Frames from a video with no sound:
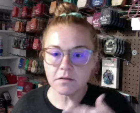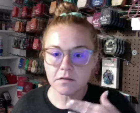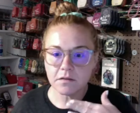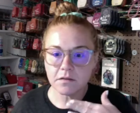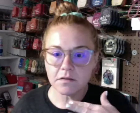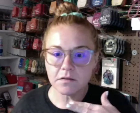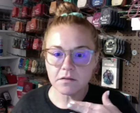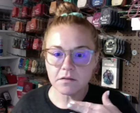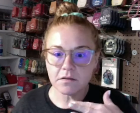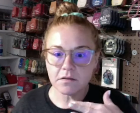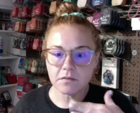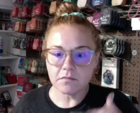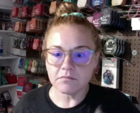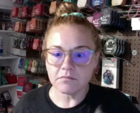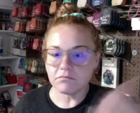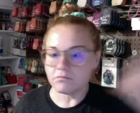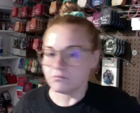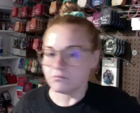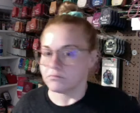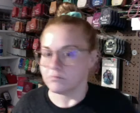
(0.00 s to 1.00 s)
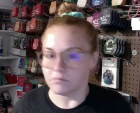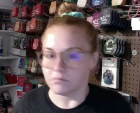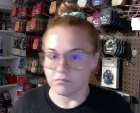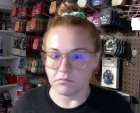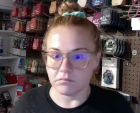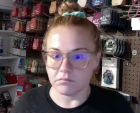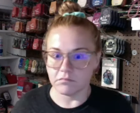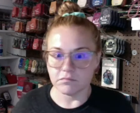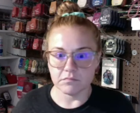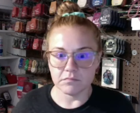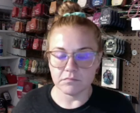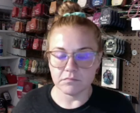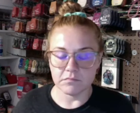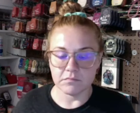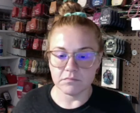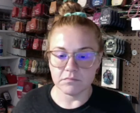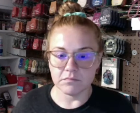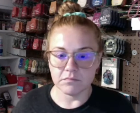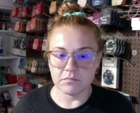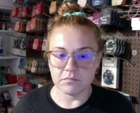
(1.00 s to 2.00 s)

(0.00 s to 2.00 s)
[no speech]